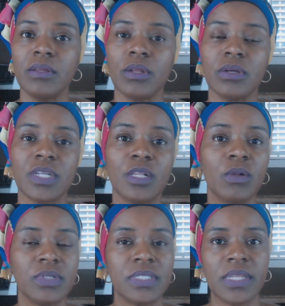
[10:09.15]
you know, as
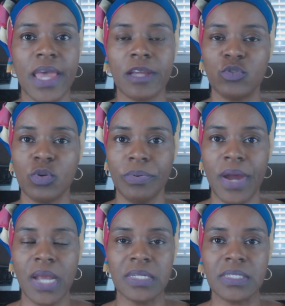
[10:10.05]
close to natural
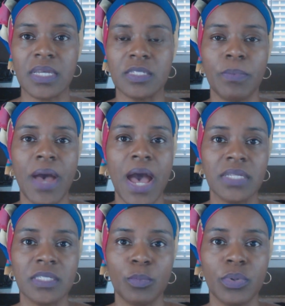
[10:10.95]
products as
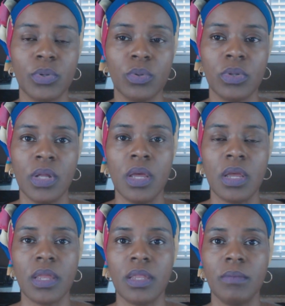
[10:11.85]
possible,
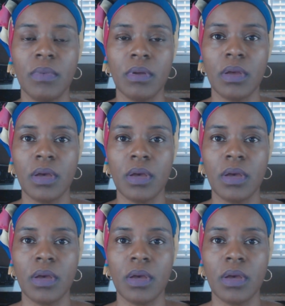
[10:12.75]
and